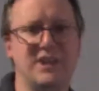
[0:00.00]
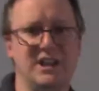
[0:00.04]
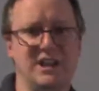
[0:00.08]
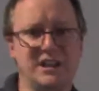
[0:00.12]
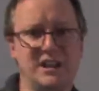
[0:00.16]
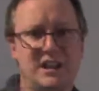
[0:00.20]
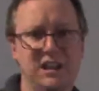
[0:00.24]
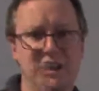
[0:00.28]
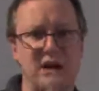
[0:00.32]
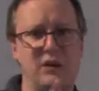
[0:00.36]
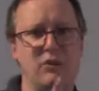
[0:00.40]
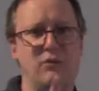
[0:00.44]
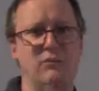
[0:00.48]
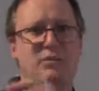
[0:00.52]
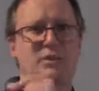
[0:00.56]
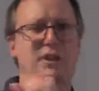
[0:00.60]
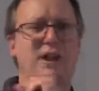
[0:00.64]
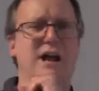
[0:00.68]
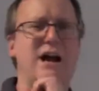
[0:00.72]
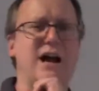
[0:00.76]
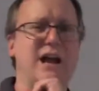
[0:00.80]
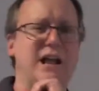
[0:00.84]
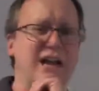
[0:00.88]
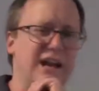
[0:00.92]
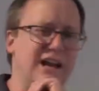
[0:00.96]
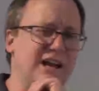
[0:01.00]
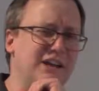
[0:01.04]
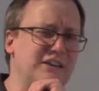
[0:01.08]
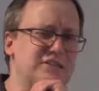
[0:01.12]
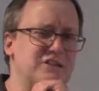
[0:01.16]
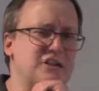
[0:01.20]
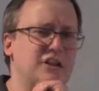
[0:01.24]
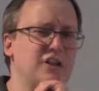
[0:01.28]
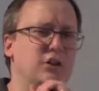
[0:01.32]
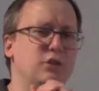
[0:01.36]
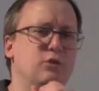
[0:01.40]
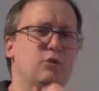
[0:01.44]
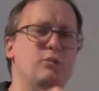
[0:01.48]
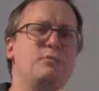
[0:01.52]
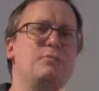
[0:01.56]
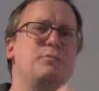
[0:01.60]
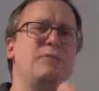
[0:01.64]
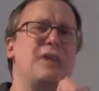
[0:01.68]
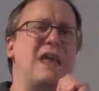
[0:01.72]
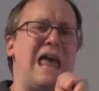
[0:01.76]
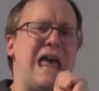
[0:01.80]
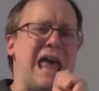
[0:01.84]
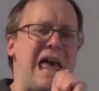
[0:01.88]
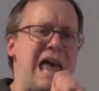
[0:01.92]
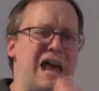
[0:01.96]
Now, I ask you,
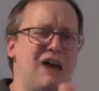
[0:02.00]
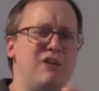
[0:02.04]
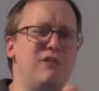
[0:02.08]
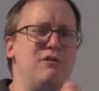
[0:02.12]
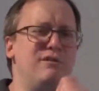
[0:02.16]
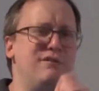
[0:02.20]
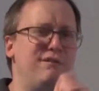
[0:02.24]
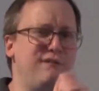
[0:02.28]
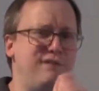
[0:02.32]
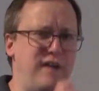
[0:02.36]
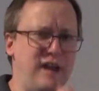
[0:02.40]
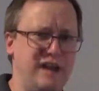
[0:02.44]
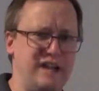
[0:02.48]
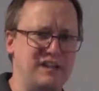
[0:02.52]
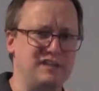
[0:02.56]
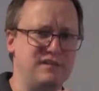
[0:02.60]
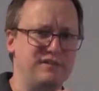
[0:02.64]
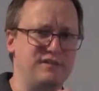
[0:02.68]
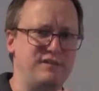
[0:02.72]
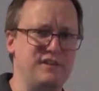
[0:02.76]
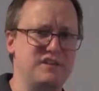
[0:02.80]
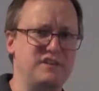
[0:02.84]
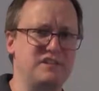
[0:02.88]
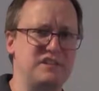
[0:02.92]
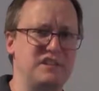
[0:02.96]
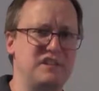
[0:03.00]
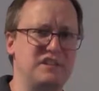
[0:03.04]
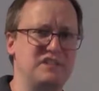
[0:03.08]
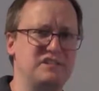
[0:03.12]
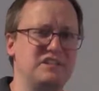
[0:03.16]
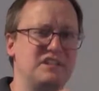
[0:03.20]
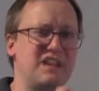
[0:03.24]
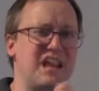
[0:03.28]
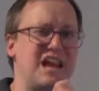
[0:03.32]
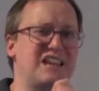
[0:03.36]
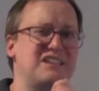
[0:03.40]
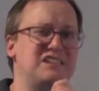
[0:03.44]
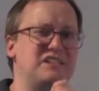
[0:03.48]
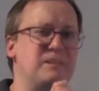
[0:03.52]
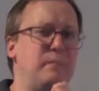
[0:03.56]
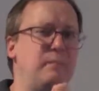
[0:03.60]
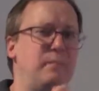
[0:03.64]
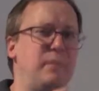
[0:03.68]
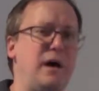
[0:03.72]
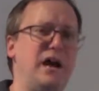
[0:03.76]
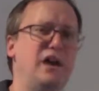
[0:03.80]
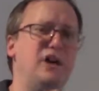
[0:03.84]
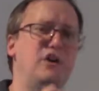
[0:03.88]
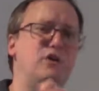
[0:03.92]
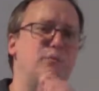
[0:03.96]
how effective is this as a
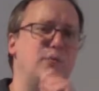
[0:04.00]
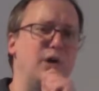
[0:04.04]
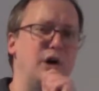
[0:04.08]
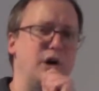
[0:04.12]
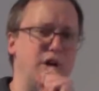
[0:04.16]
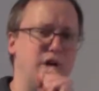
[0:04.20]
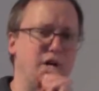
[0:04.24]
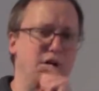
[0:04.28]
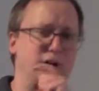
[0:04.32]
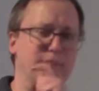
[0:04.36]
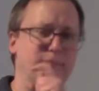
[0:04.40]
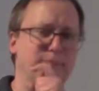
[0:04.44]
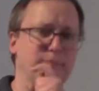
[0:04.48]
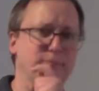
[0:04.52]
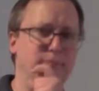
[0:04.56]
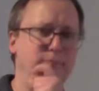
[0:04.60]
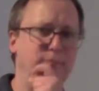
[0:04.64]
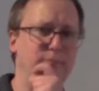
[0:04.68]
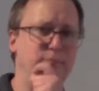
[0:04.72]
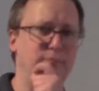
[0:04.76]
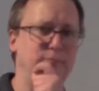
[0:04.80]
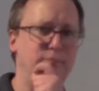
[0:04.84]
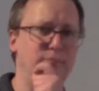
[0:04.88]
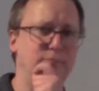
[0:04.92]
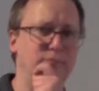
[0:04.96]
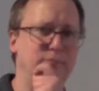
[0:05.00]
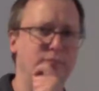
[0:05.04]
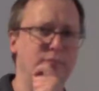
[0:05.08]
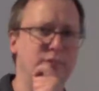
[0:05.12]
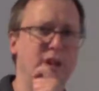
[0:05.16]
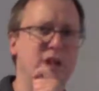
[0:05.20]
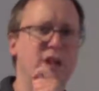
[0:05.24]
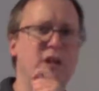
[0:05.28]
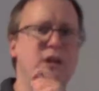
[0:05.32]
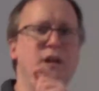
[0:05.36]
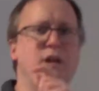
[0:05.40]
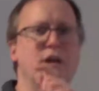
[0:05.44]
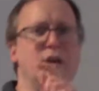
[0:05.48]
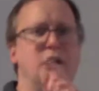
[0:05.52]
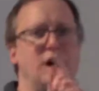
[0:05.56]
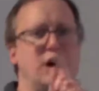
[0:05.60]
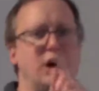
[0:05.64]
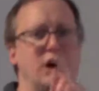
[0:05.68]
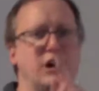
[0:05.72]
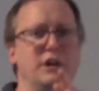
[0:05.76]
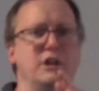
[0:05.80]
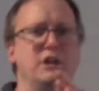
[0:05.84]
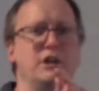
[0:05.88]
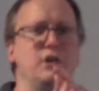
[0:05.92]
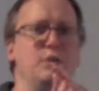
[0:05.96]
biomarker?
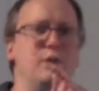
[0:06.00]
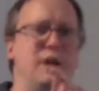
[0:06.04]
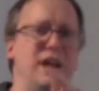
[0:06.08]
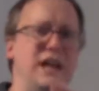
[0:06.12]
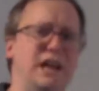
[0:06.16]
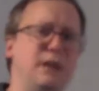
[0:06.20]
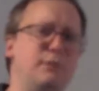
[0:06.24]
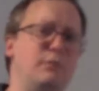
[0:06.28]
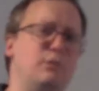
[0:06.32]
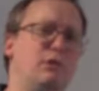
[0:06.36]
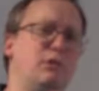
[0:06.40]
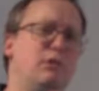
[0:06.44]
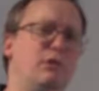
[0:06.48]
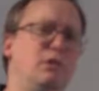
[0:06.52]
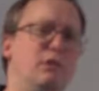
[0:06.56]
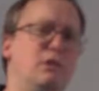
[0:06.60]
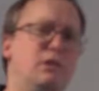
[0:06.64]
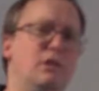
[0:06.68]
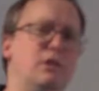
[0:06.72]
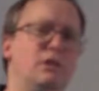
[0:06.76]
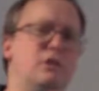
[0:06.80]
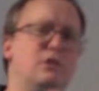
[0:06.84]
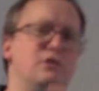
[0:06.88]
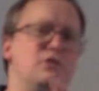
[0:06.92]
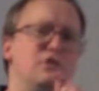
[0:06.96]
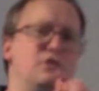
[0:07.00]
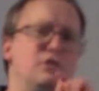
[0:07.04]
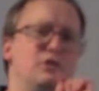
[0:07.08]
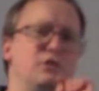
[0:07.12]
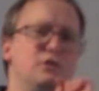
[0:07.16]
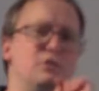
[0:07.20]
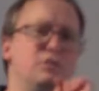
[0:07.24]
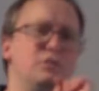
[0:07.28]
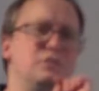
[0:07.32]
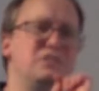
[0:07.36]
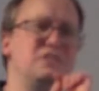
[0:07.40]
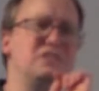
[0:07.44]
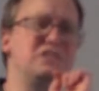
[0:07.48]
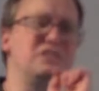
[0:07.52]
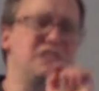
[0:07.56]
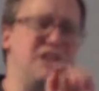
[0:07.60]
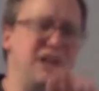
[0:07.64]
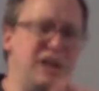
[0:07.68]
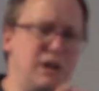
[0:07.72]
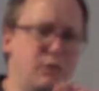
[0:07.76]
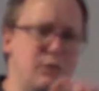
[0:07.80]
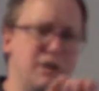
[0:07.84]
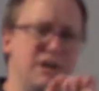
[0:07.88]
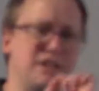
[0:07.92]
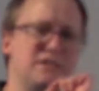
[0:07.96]
Are you able to
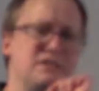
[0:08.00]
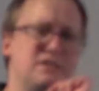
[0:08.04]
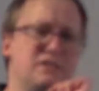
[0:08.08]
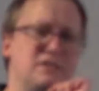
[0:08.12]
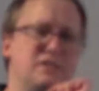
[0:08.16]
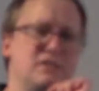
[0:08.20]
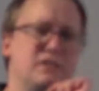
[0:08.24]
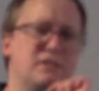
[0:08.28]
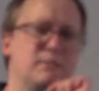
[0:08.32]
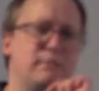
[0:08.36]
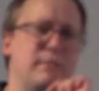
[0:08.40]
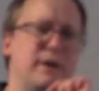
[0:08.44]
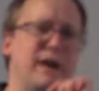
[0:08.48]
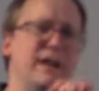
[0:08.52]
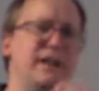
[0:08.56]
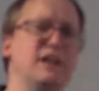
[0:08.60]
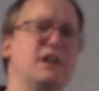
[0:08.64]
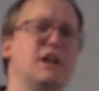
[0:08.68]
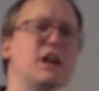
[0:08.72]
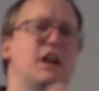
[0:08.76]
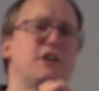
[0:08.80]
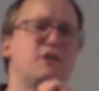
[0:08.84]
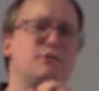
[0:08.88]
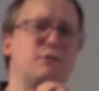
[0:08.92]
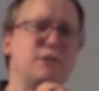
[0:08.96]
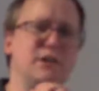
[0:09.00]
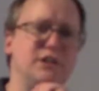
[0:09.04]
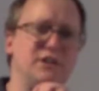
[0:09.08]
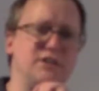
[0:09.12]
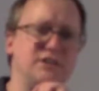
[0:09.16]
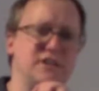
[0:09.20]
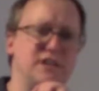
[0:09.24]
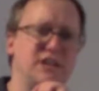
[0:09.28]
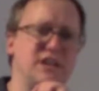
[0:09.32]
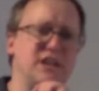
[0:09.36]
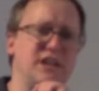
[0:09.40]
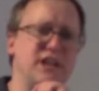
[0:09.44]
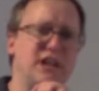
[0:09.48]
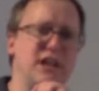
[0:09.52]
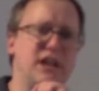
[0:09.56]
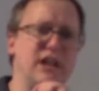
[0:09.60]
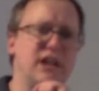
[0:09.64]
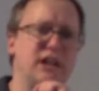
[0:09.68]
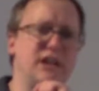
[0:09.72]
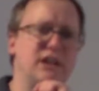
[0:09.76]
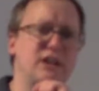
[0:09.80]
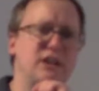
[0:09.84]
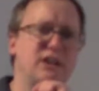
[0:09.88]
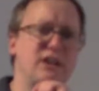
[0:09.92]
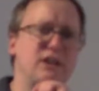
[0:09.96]
sequence mitochondrial
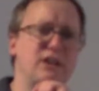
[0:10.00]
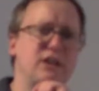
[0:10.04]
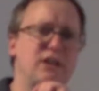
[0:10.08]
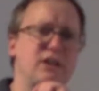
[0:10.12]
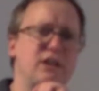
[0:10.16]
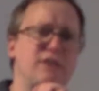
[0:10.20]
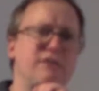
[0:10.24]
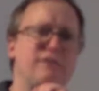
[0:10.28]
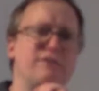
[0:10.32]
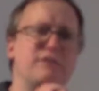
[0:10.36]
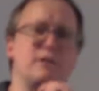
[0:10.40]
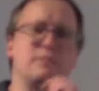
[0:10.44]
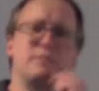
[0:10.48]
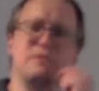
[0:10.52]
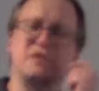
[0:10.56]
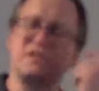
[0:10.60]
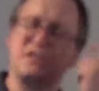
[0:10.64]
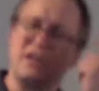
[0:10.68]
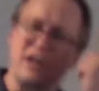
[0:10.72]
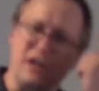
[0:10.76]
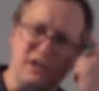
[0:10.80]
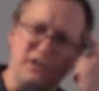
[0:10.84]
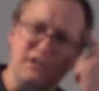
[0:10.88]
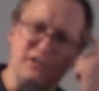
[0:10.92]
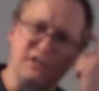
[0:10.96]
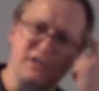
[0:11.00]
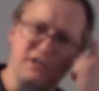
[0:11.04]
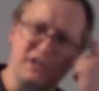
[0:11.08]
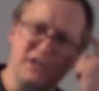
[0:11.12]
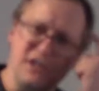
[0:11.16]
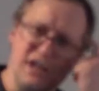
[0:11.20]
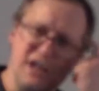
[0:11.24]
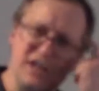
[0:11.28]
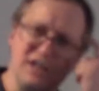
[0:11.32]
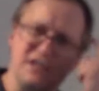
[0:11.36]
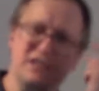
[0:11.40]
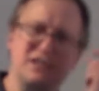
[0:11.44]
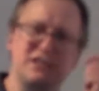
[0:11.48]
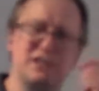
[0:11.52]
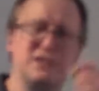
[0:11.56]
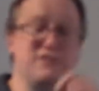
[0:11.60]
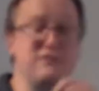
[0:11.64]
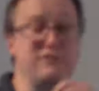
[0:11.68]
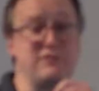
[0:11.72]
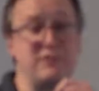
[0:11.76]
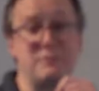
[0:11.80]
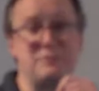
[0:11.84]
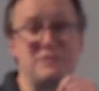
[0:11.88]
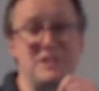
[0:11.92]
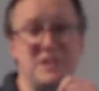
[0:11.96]
DNA from cells
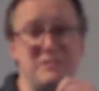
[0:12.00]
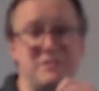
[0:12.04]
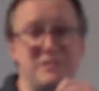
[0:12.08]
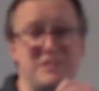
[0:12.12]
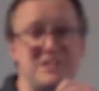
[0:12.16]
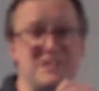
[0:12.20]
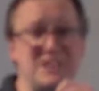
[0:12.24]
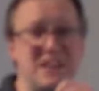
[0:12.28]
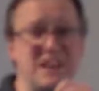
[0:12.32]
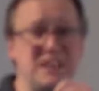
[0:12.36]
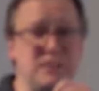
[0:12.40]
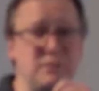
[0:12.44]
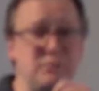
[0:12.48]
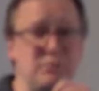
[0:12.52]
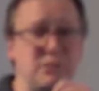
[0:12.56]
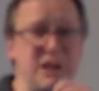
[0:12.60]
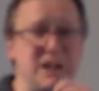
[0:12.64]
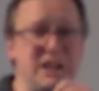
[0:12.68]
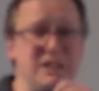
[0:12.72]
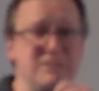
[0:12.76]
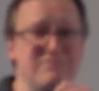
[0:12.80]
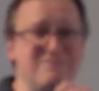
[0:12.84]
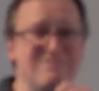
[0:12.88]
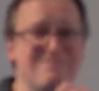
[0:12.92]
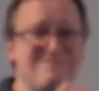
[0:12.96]
from deep inside the brain?